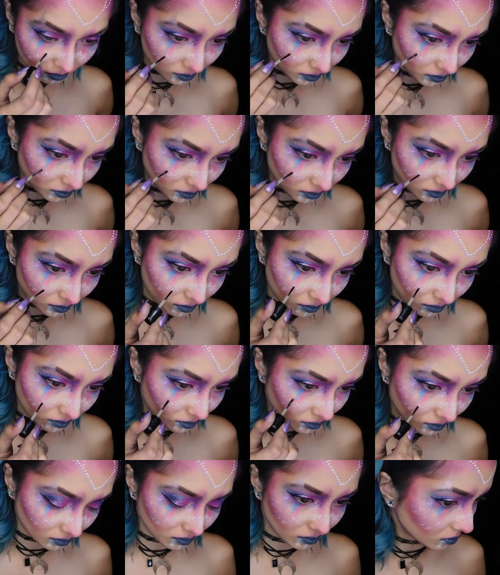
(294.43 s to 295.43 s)
but still
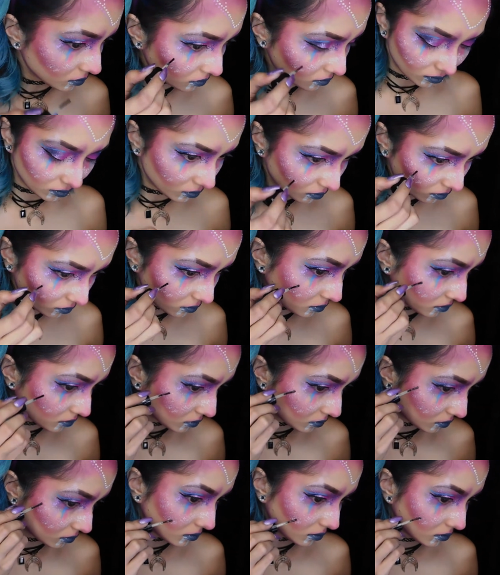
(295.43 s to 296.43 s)
messed up.
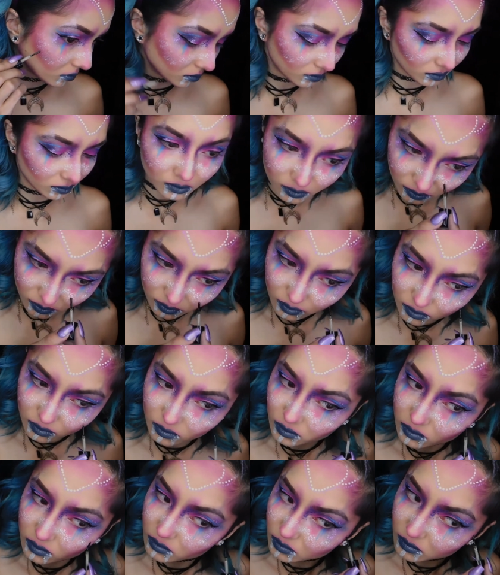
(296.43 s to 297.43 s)
and now I'm just adding
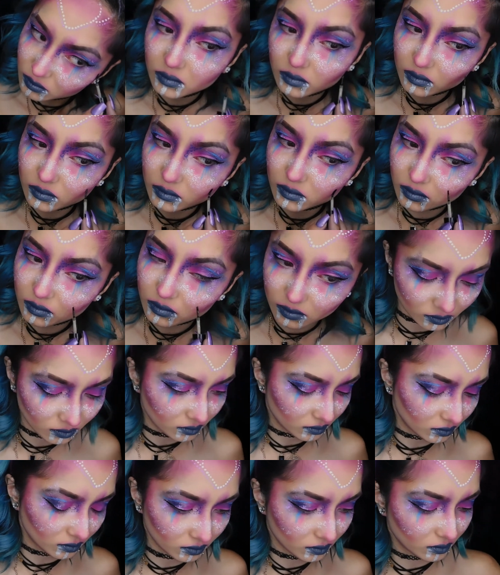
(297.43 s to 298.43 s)
spirit gum on my
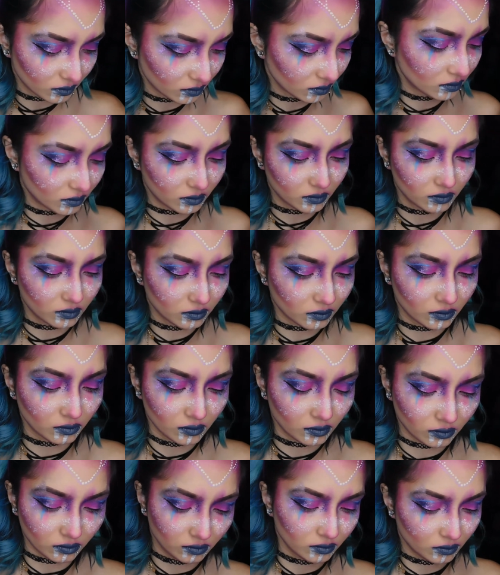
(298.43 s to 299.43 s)
cheeks and letting that dry
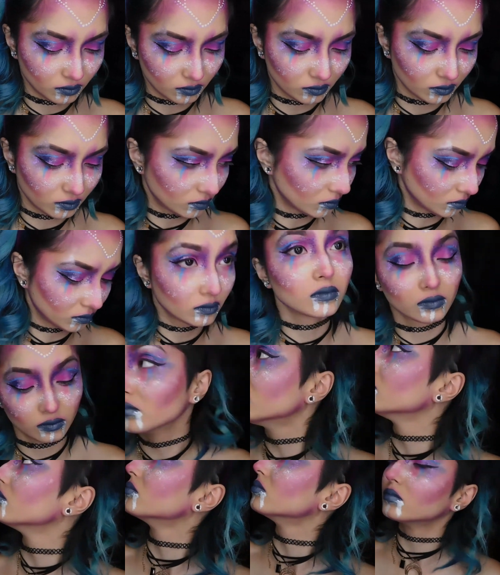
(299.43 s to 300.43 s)
for a second,
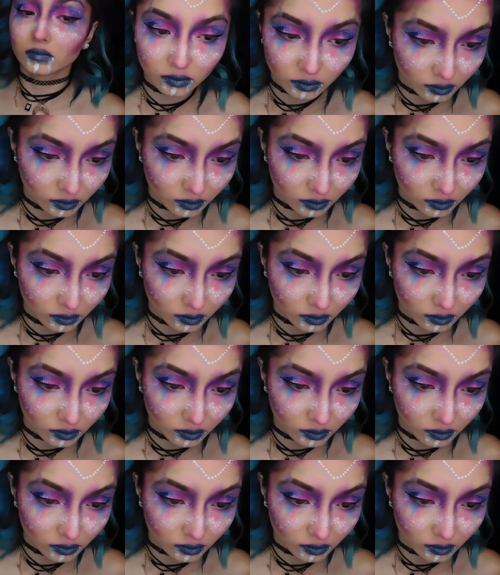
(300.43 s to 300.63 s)
and then I'm gonna